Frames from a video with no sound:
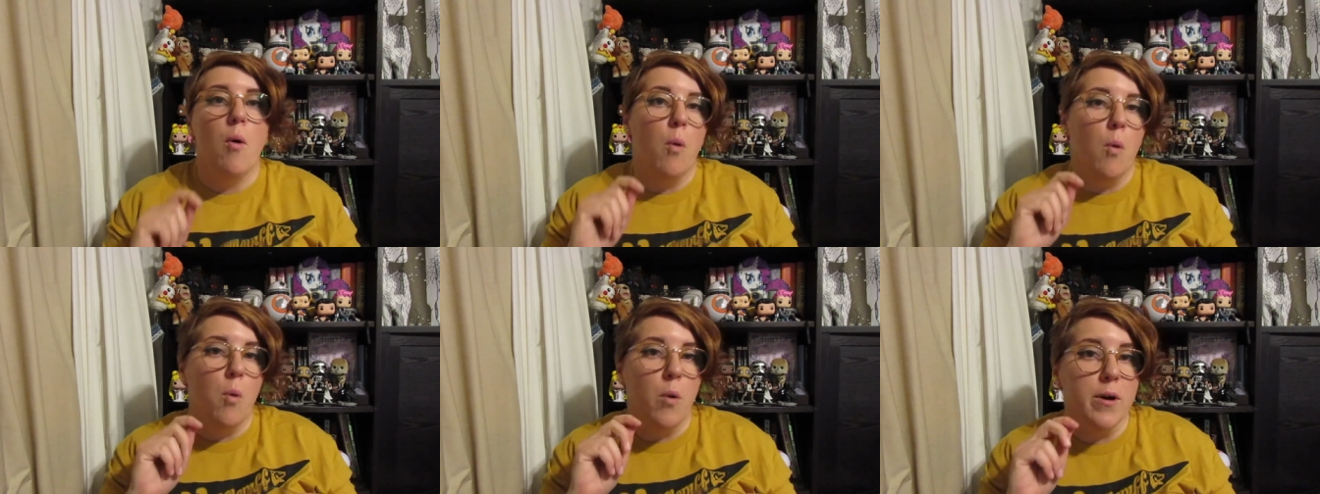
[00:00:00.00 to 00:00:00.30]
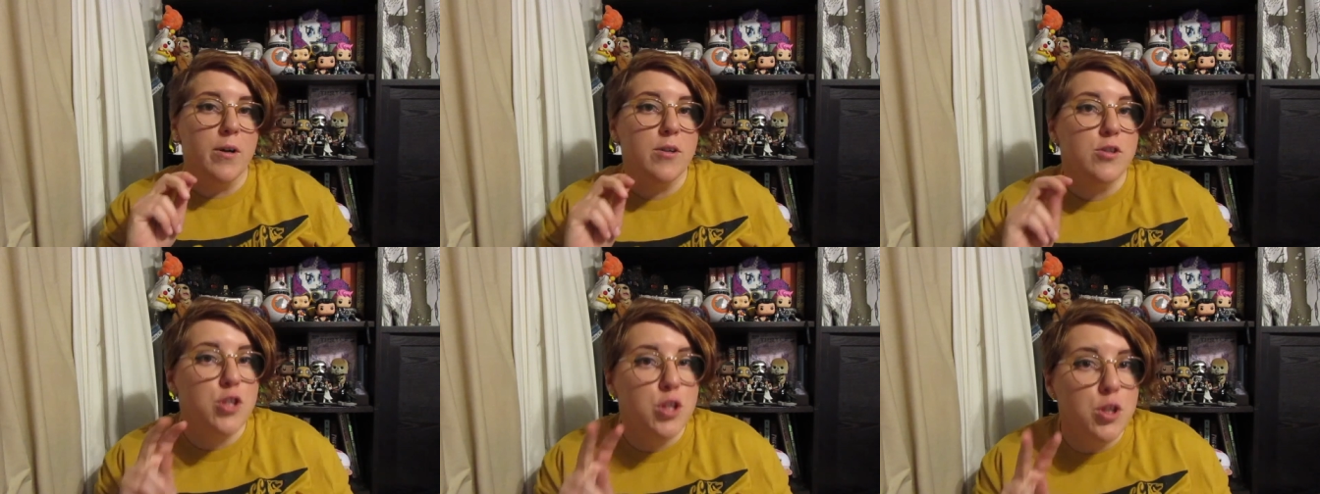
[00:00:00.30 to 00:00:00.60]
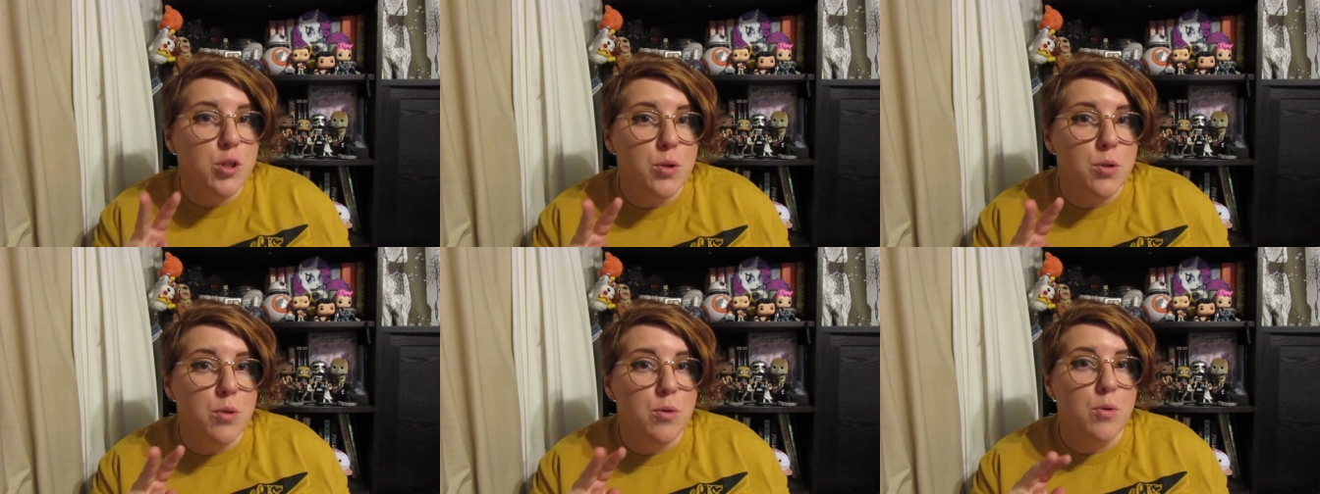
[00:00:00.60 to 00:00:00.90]
or
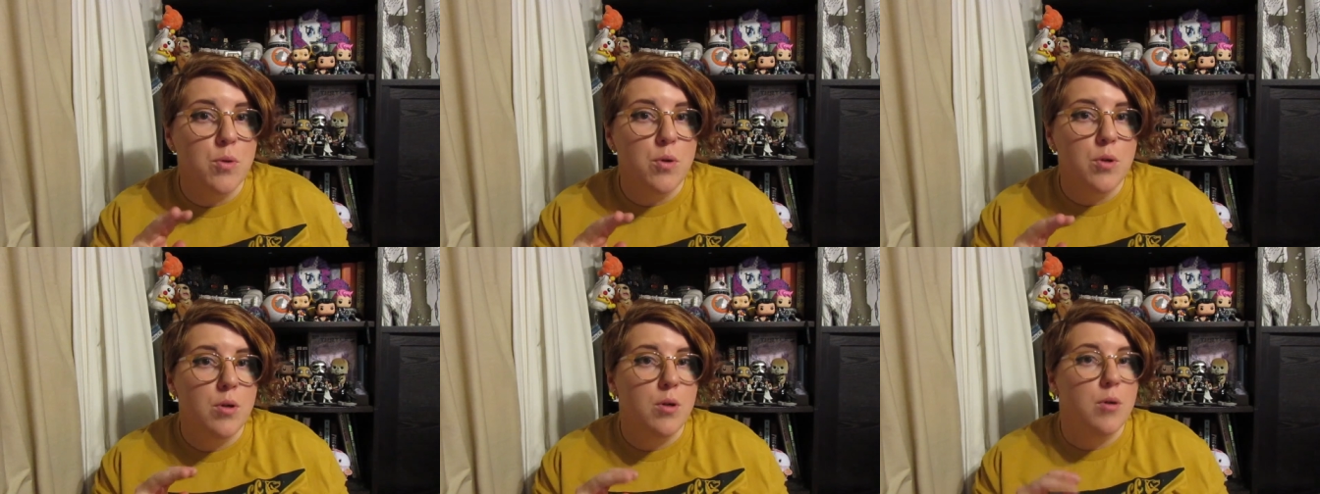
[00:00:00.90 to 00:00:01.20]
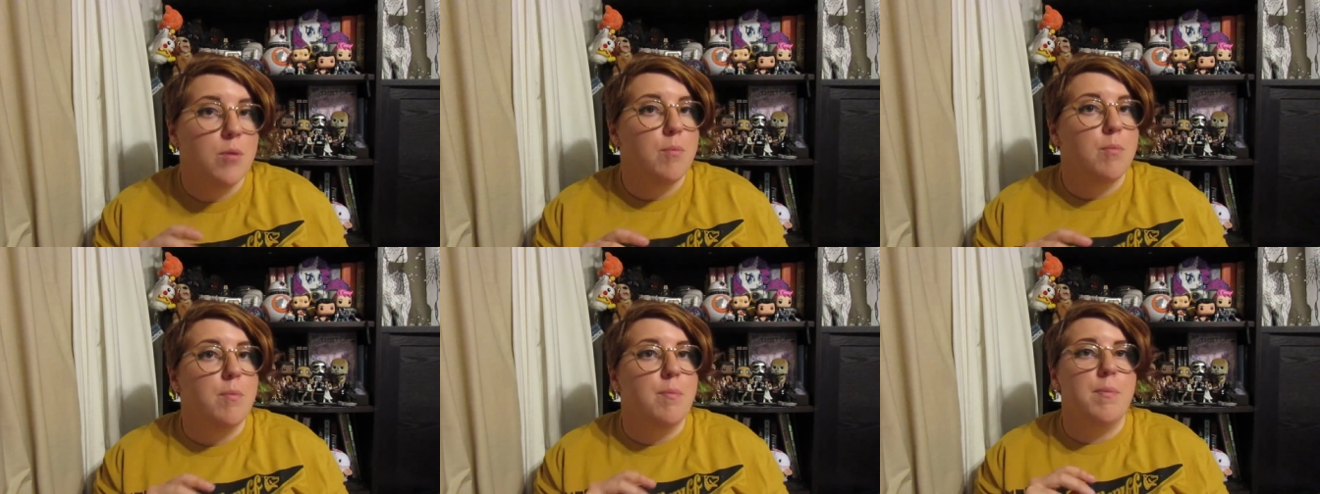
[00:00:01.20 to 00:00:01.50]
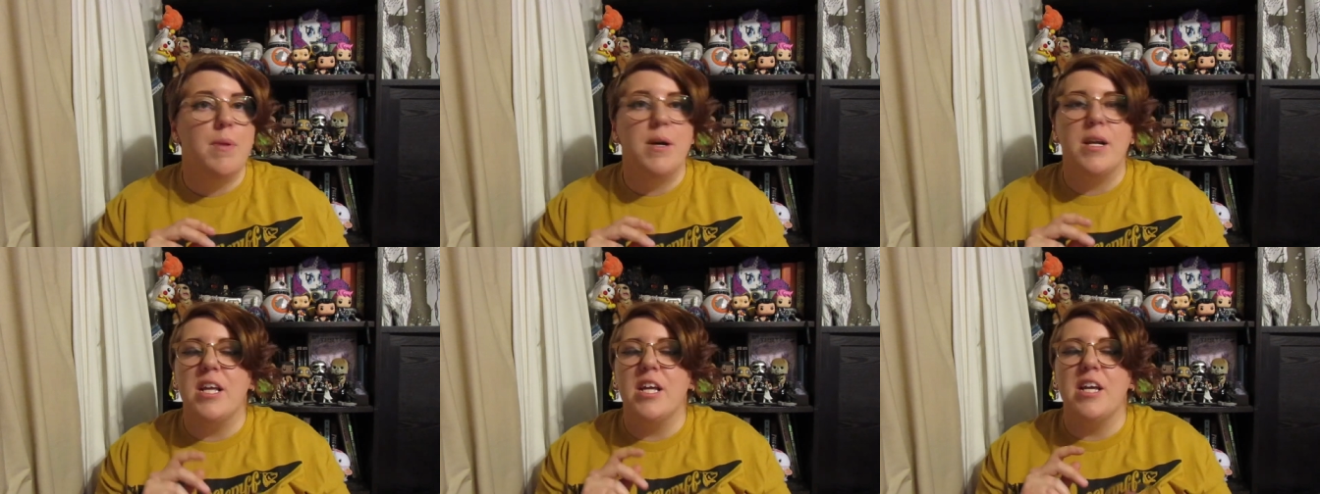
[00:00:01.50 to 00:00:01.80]
2,
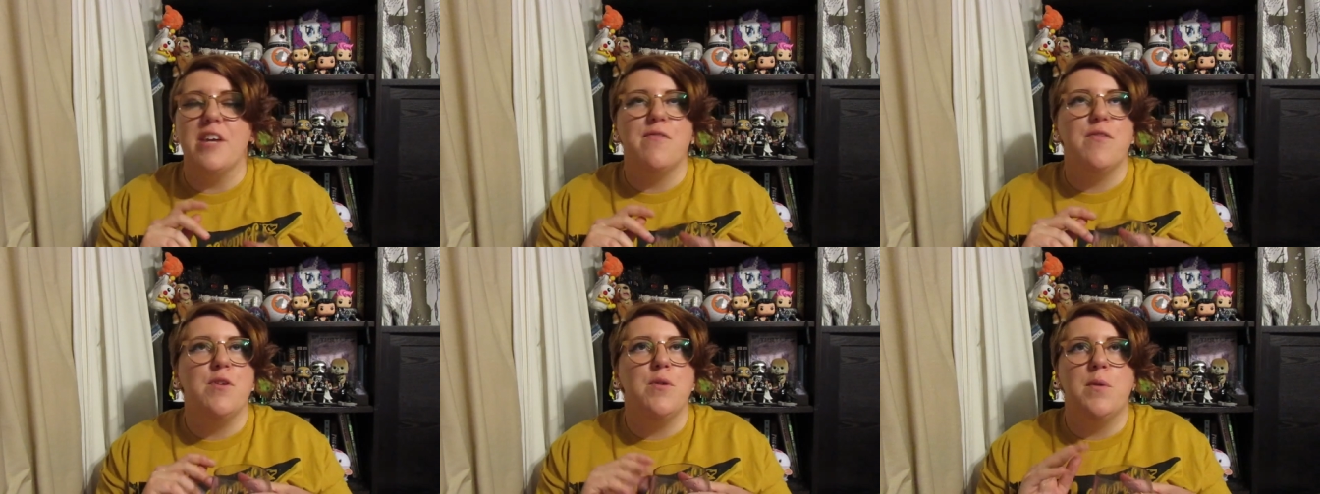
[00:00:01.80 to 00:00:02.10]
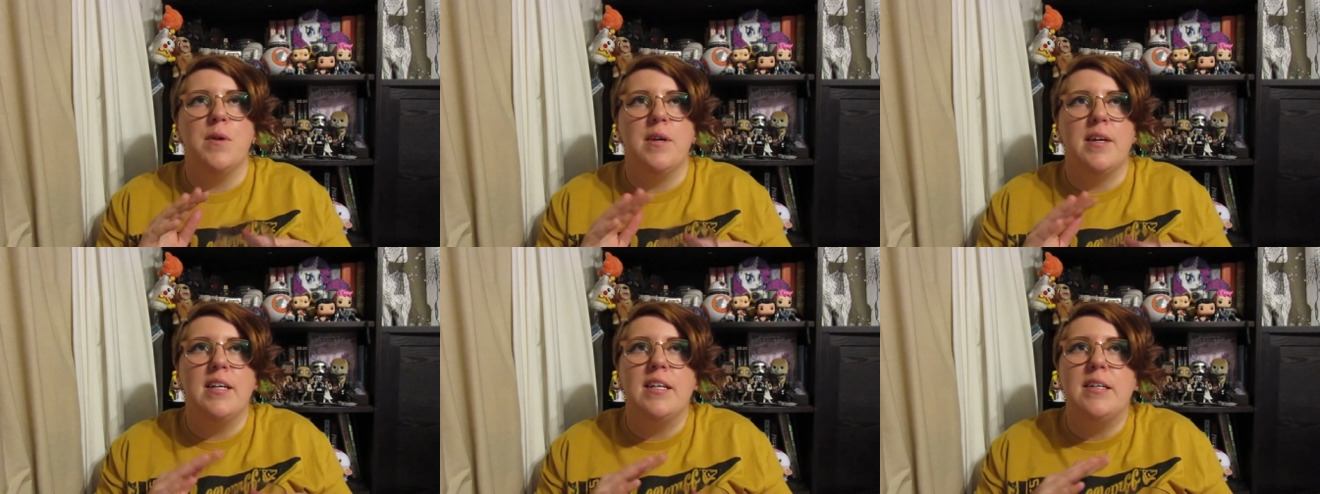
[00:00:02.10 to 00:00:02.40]
but if you